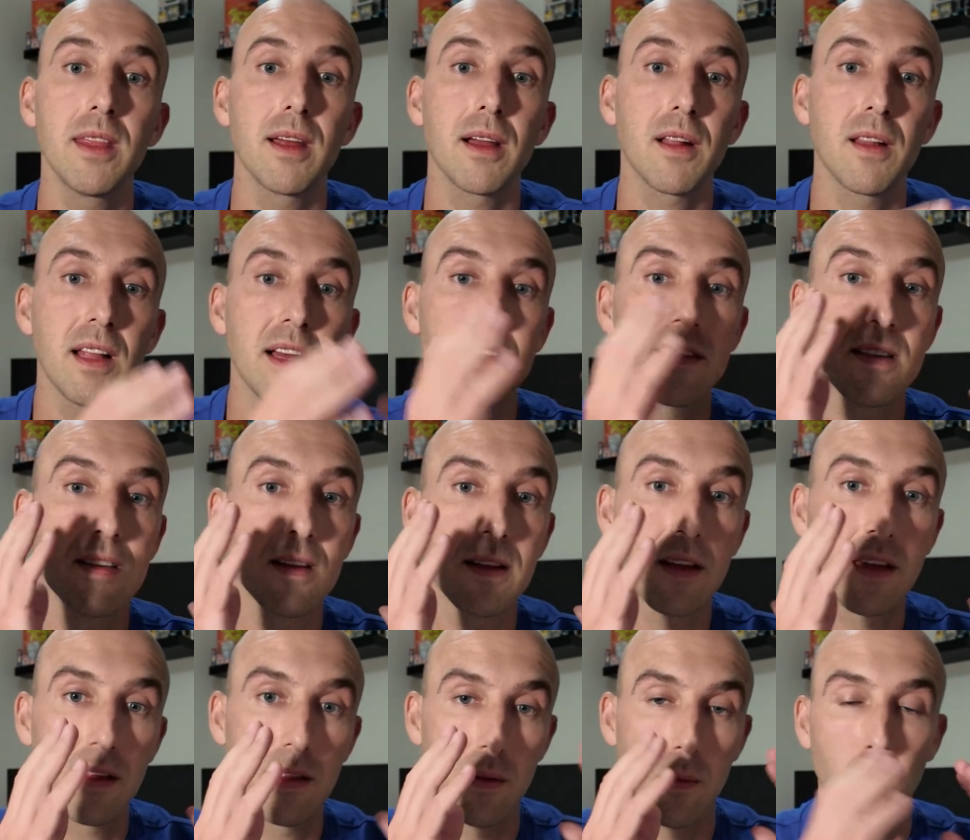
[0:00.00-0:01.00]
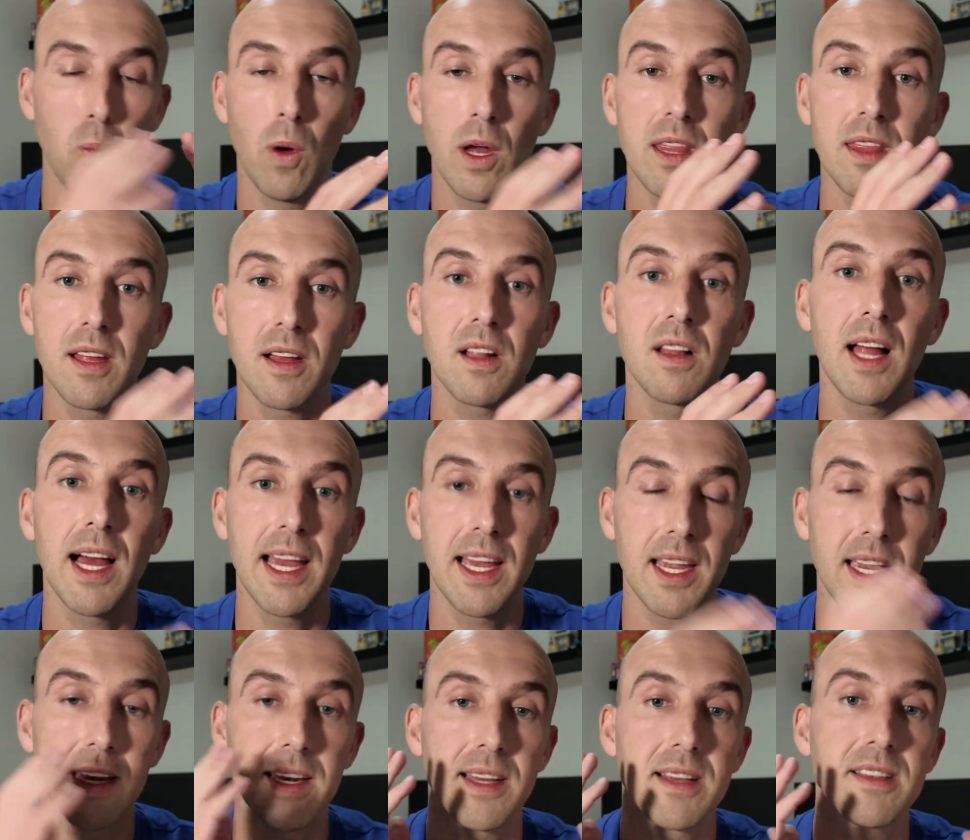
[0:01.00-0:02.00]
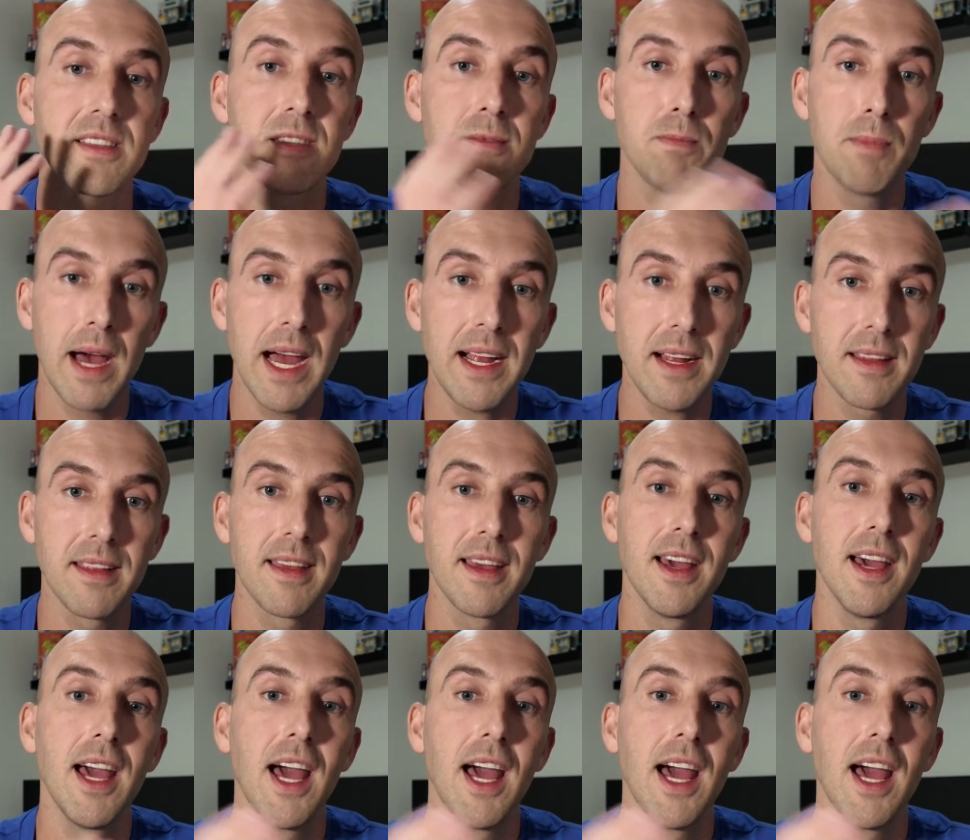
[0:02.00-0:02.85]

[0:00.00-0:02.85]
the client can expect,